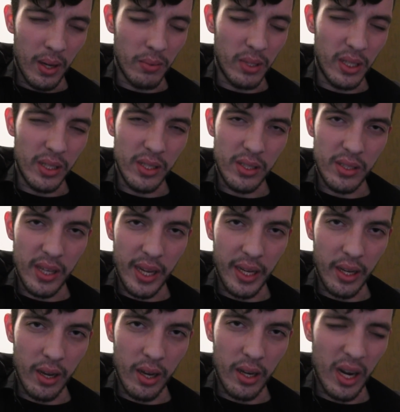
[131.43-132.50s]
I wanted to
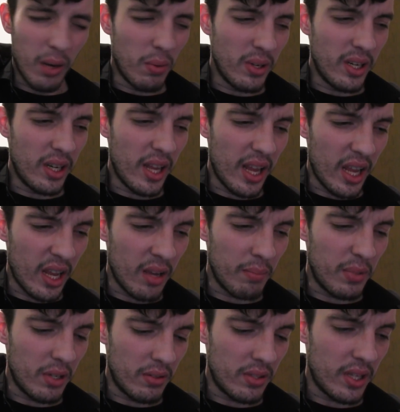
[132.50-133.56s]
stay gone. I wanted to
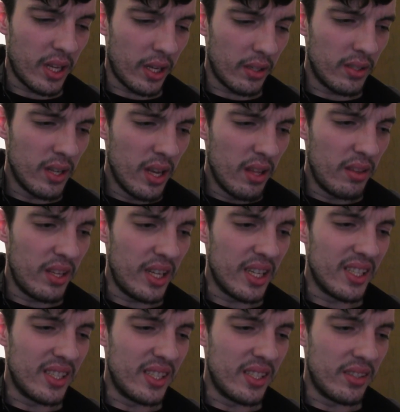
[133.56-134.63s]
amputate
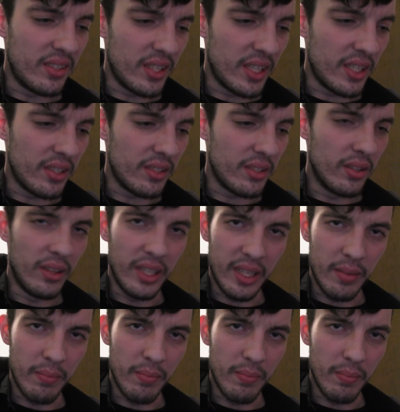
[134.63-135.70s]
the diseased
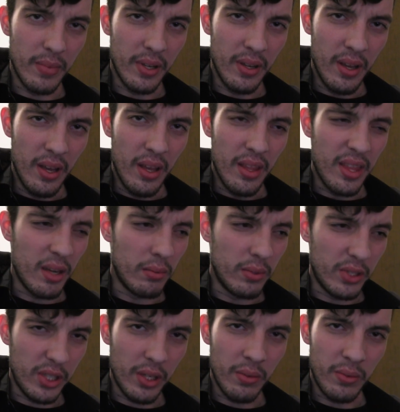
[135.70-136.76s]
limb that
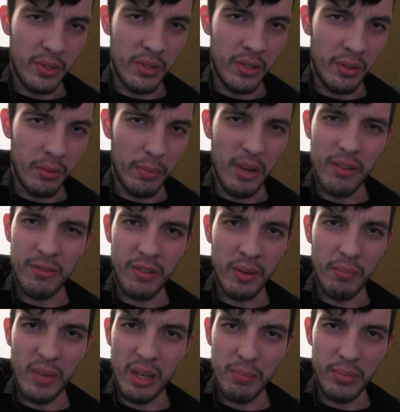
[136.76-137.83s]
was YouTube
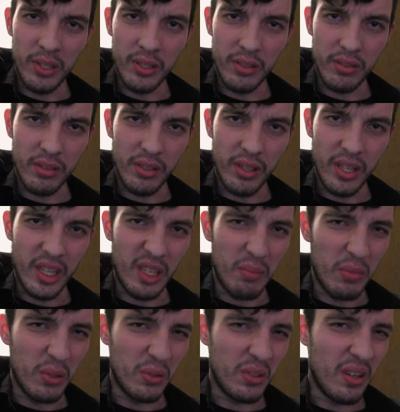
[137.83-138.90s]
from my person in
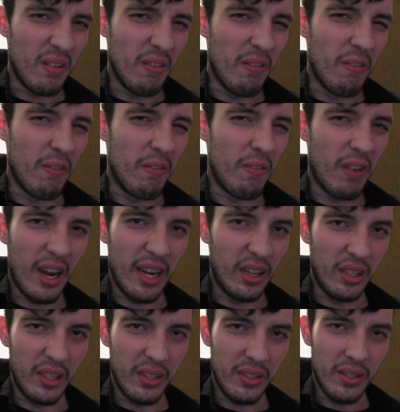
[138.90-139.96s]
the most
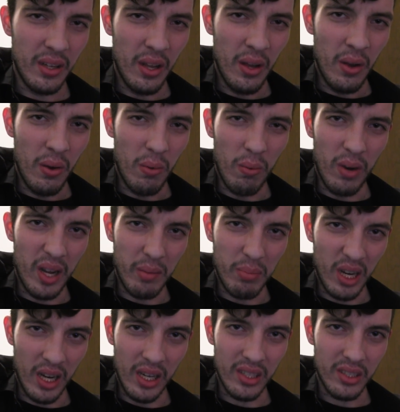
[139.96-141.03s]
violent way
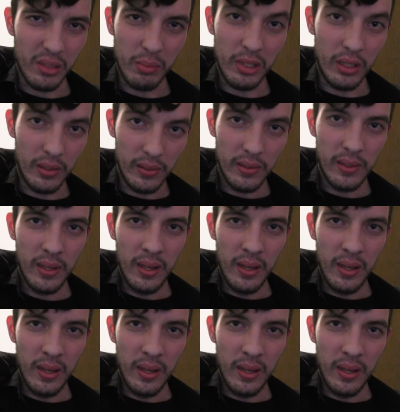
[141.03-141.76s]
possible,